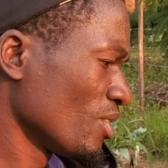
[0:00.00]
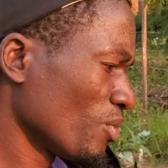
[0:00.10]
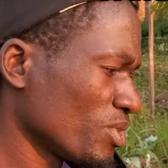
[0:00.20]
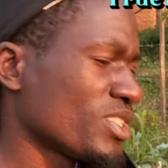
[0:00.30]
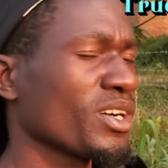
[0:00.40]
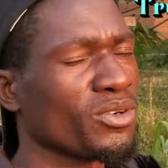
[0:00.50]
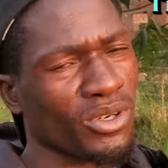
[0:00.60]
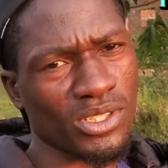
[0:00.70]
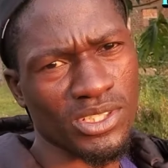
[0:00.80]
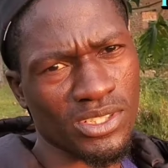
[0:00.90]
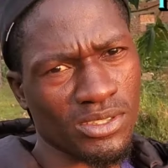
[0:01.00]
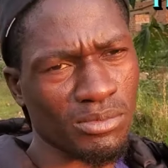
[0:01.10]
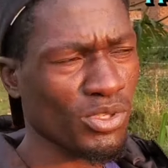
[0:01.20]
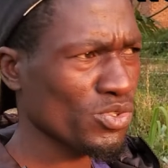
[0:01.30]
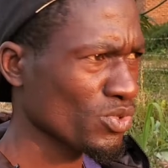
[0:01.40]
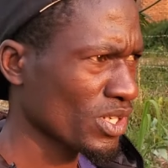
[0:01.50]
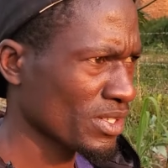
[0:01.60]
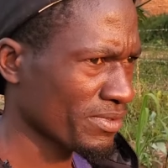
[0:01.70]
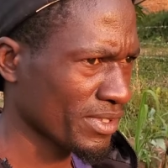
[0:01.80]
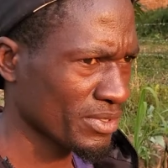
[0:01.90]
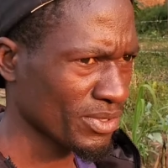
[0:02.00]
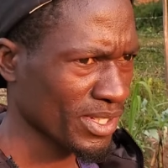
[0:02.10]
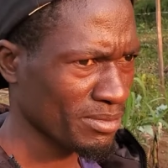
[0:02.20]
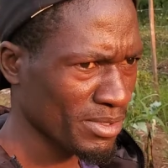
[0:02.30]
we thank God, because you can